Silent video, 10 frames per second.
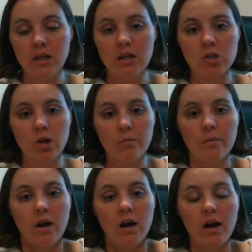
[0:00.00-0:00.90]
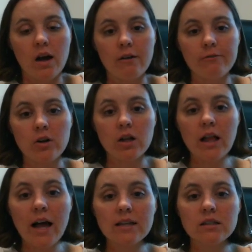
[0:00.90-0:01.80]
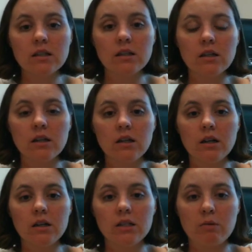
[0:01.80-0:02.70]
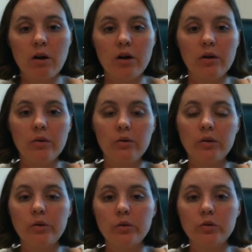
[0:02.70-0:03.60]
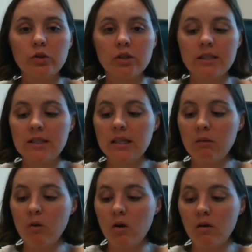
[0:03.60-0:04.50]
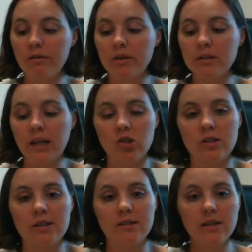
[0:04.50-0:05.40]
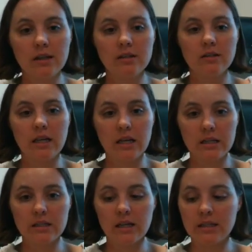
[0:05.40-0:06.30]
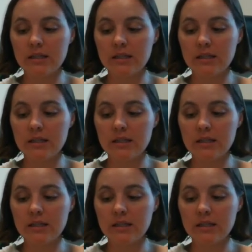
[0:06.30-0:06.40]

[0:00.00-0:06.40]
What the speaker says: So, for class tomorrow, you should skim over sections 6.6 and